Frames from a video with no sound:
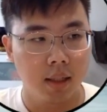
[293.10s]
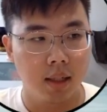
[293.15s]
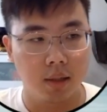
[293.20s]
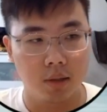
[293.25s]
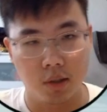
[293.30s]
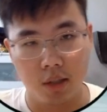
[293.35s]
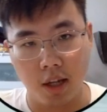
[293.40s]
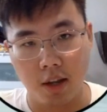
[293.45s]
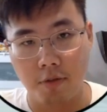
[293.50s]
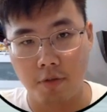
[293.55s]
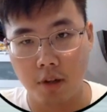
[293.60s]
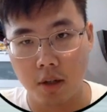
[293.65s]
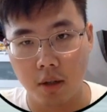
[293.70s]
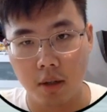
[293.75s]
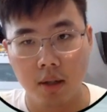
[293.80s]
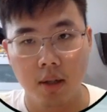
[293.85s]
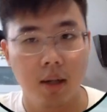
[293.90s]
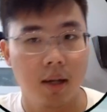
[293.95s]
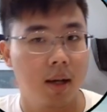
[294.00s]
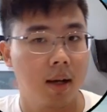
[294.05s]
Xavier.
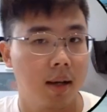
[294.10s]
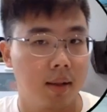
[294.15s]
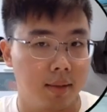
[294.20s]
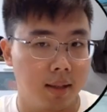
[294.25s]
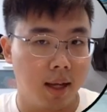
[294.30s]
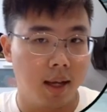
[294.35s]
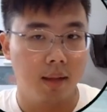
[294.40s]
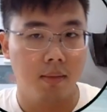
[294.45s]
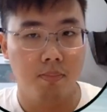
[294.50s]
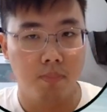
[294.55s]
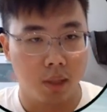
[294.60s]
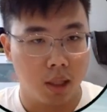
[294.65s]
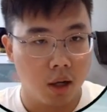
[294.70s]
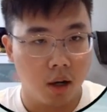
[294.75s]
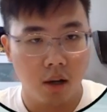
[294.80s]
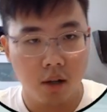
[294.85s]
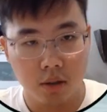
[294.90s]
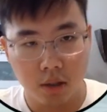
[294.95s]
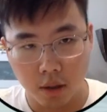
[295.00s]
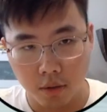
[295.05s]
Then
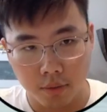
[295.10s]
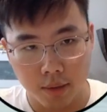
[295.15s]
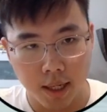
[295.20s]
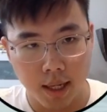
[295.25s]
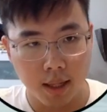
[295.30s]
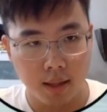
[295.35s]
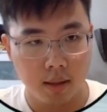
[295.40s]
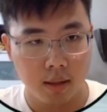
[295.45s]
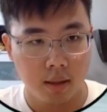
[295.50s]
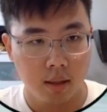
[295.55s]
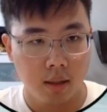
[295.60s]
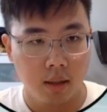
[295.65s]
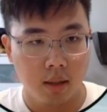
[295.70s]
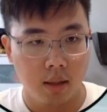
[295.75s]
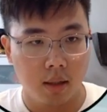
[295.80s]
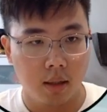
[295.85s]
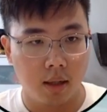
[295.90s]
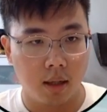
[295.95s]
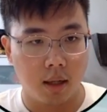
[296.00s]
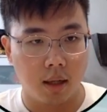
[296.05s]
because of that,
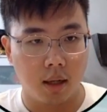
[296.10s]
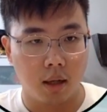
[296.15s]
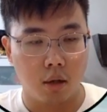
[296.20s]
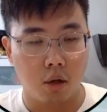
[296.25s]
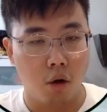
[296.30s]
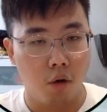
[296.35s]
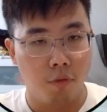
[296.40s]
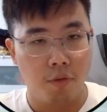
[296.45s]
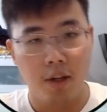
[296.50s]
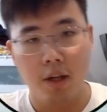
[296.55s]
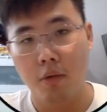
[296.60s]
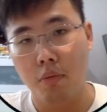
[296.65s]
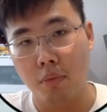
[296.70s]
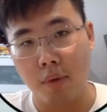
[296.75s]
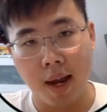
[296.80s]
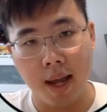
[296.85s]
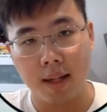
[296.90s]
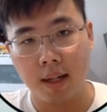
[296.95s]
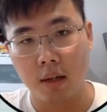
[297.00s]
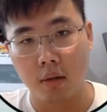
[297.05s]
Kofi
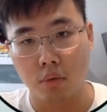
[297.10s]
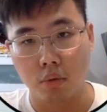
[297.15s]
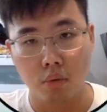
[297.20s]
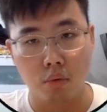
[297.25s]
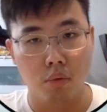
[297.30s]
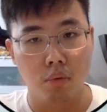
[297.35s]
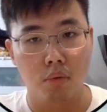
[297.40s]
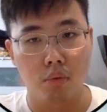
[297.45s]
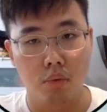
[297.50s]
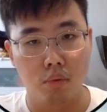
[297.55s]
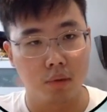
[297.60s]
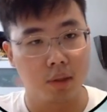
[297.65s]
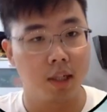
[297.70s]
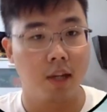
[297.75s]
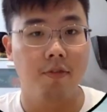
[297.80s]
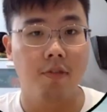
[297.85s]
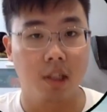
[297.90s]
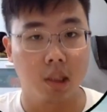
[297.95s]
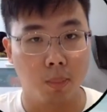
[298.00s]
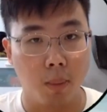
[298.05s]
ran out to
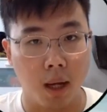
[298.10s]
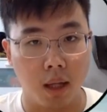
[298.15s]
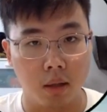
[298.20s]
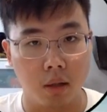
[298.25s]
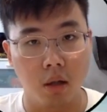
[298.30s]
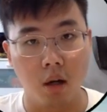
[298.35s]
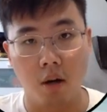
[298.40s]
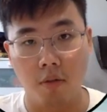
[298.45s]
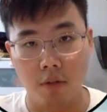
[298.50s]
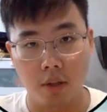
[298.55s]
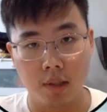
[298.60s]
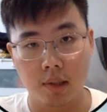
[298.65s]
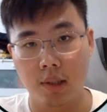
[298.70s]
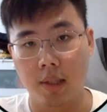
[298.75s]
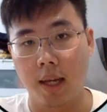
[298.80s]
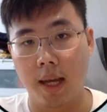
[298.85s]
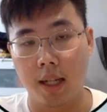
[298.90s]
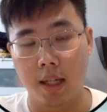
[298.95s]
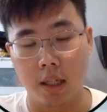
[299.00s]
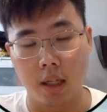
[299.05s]
save his partner,
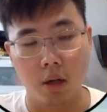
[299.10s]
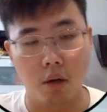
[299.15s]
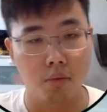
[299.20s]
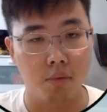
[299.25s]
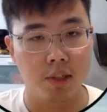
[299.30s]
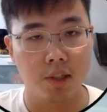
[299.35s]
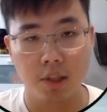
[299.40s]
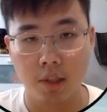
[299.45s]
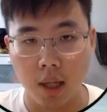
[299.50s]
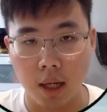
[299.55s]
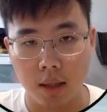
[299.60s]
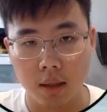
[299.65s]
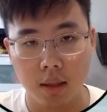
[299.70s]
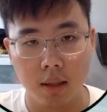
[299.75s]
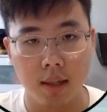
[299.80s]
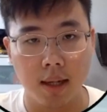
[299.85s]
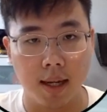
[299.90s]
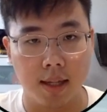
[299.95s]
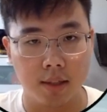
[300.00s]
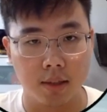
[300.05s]
obviously, and it got restarted
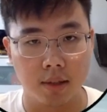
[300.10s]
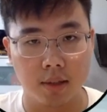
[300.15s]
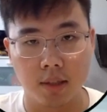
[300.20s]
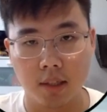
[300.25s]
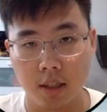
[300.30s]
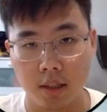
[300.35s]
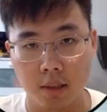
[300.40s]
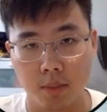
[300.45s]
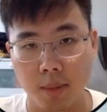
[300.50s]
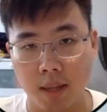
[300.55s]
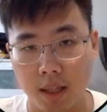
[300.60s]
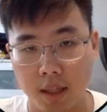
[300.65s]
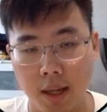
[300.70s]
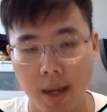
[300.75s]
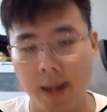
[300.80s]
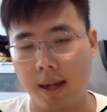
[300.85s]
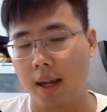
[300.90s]
as a 6-man tag.